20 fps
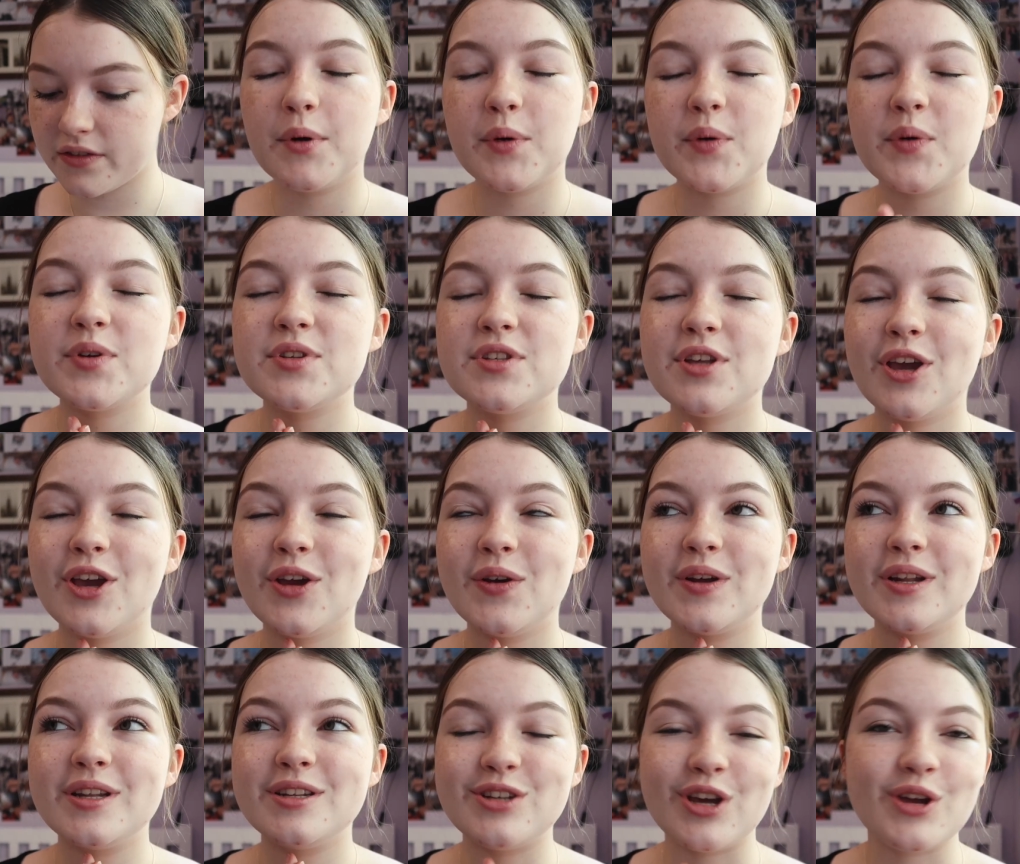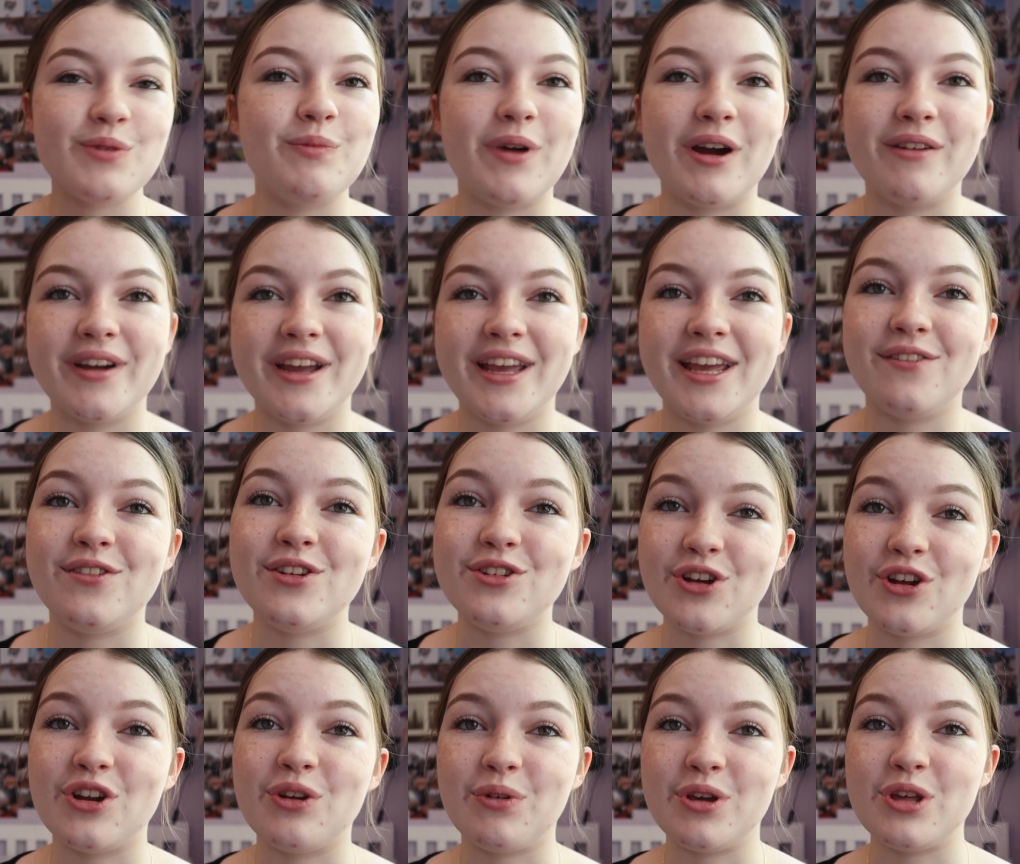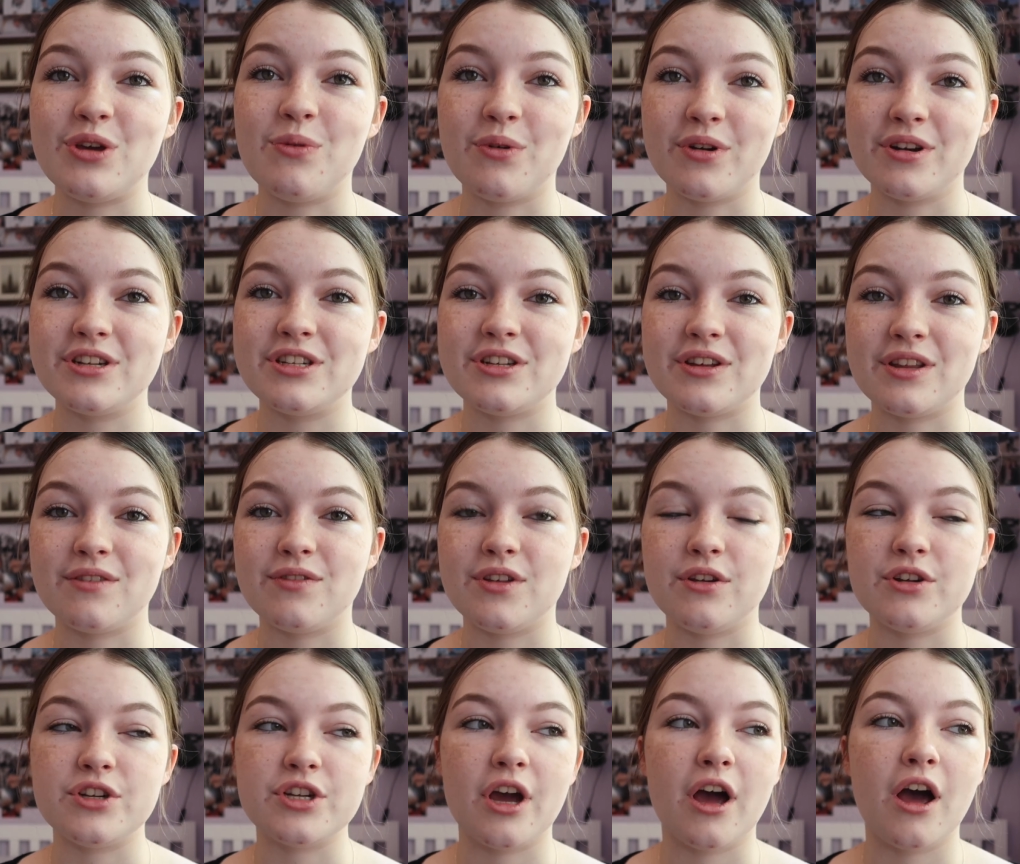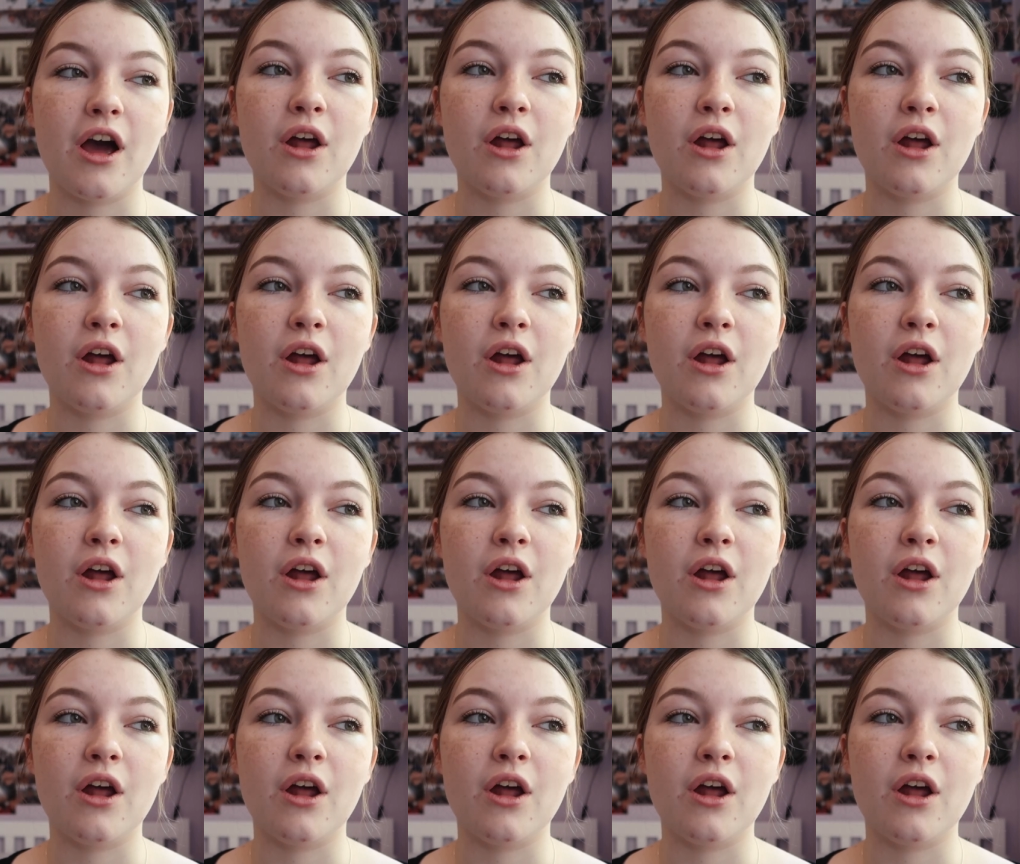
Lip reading: But also, don't worry if you don't know what you want to do in the future.